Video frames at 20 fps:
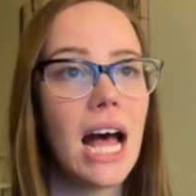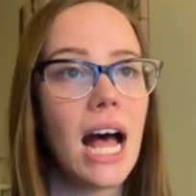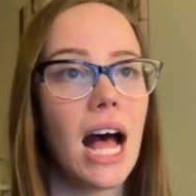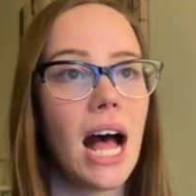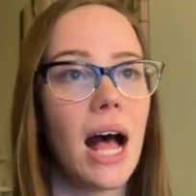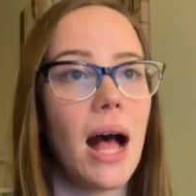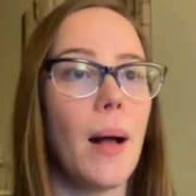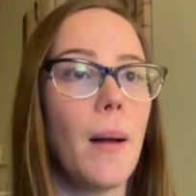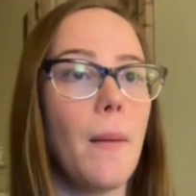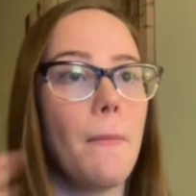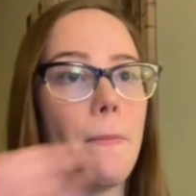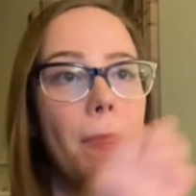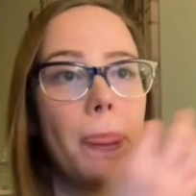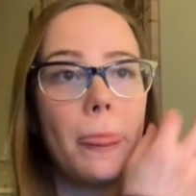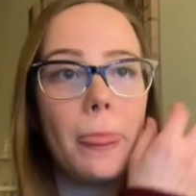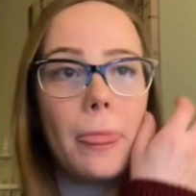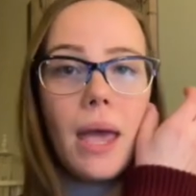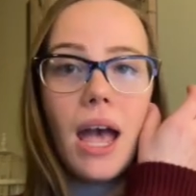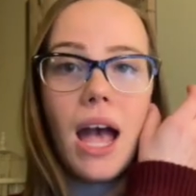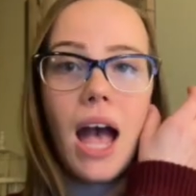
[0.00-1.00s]

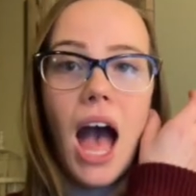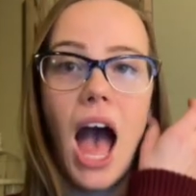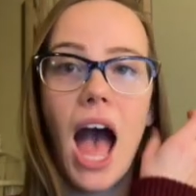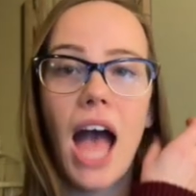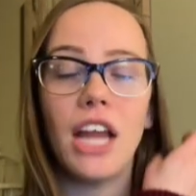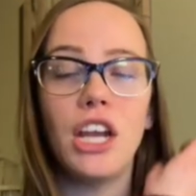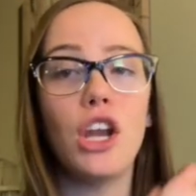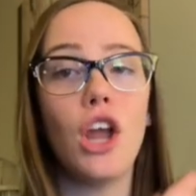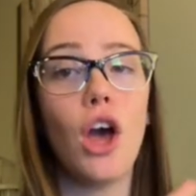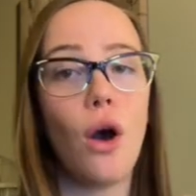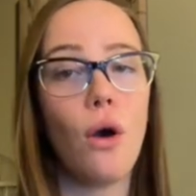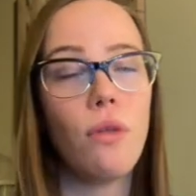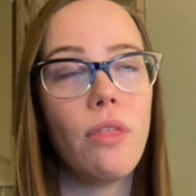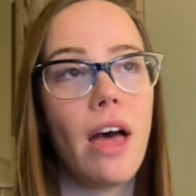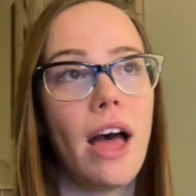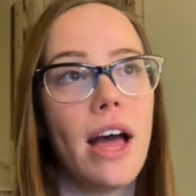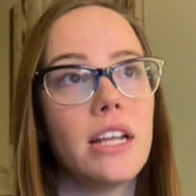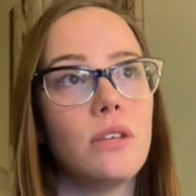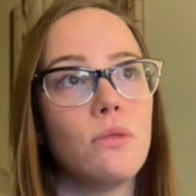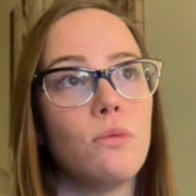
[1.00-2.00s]
I know
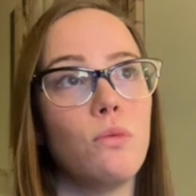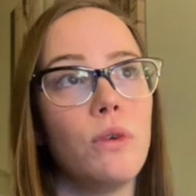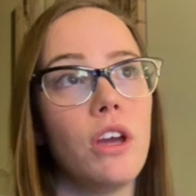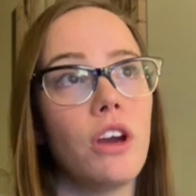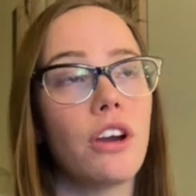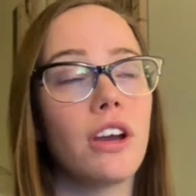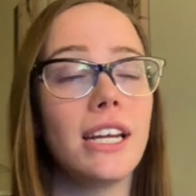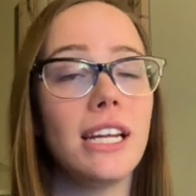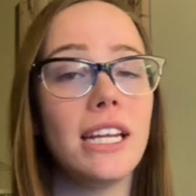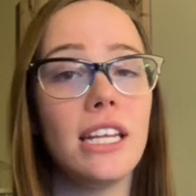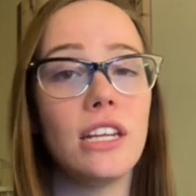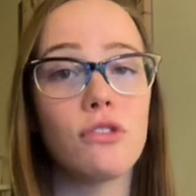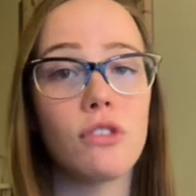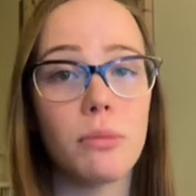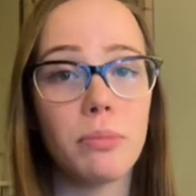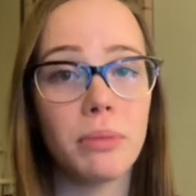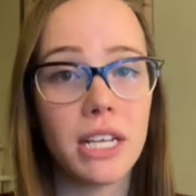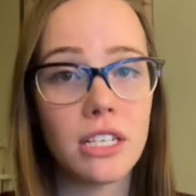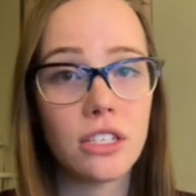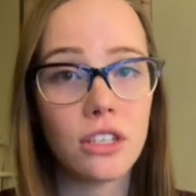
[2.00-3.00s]
that we are going to need to
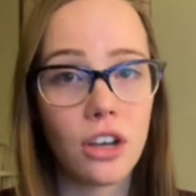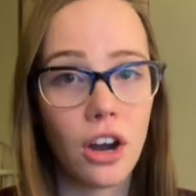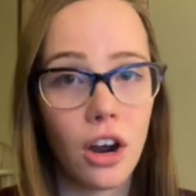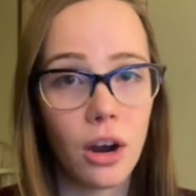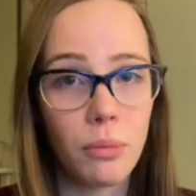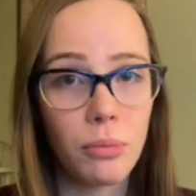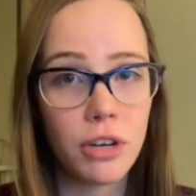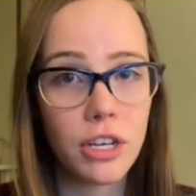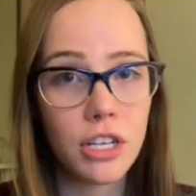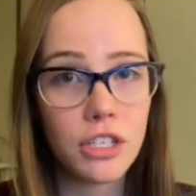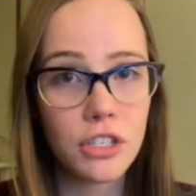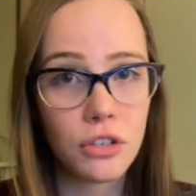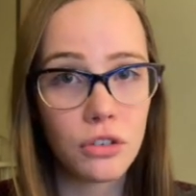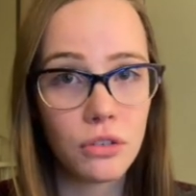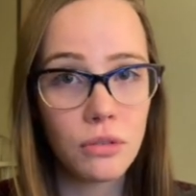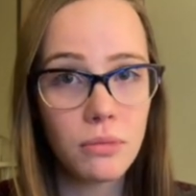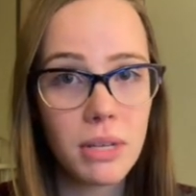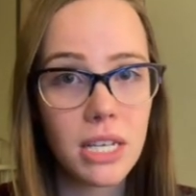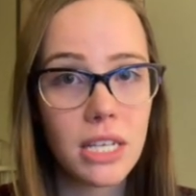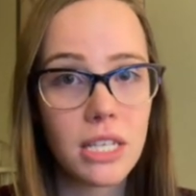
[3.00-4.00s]
replace a car pretty
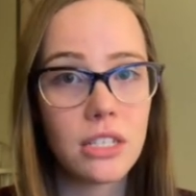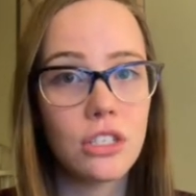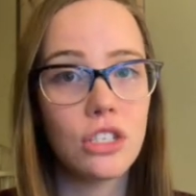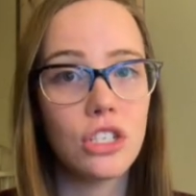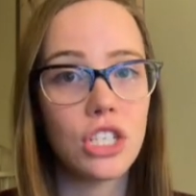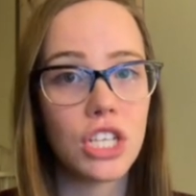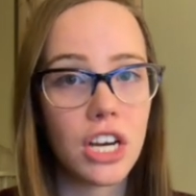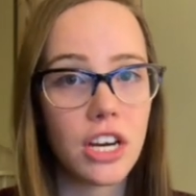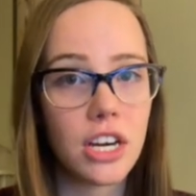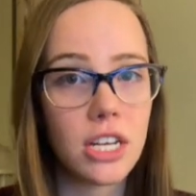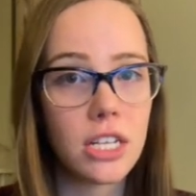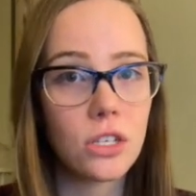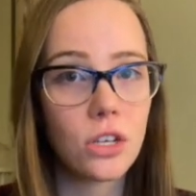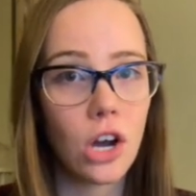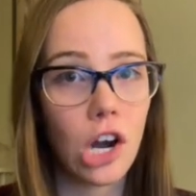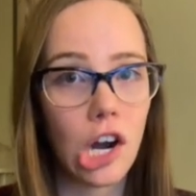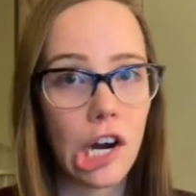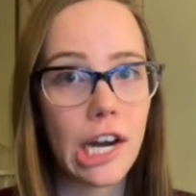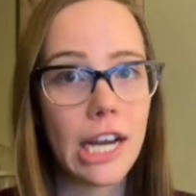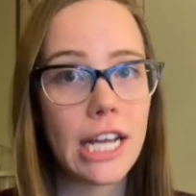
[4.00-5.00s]
soon because Jared's
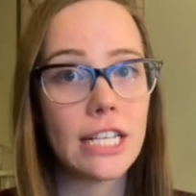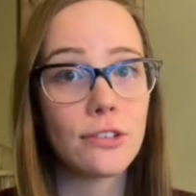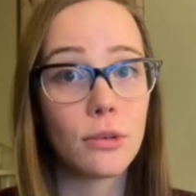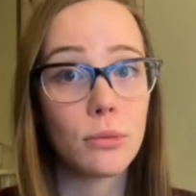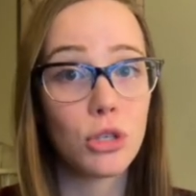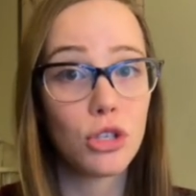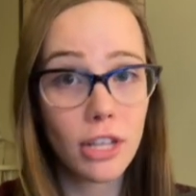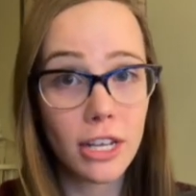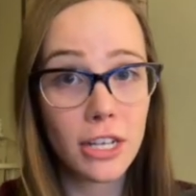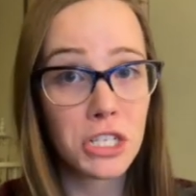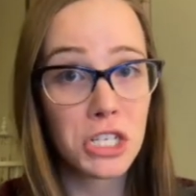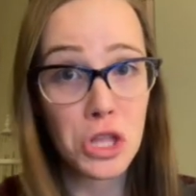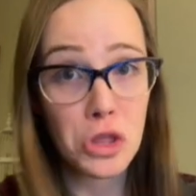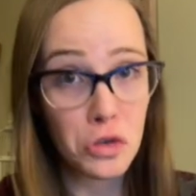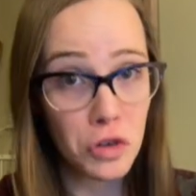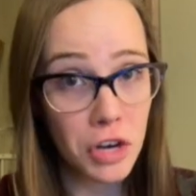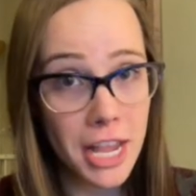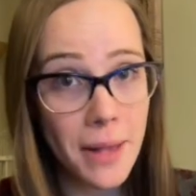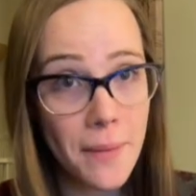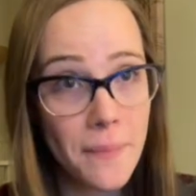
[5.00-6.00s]
car is from
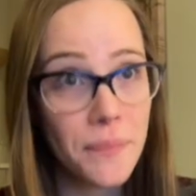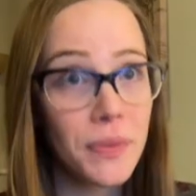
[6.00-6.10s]
2003.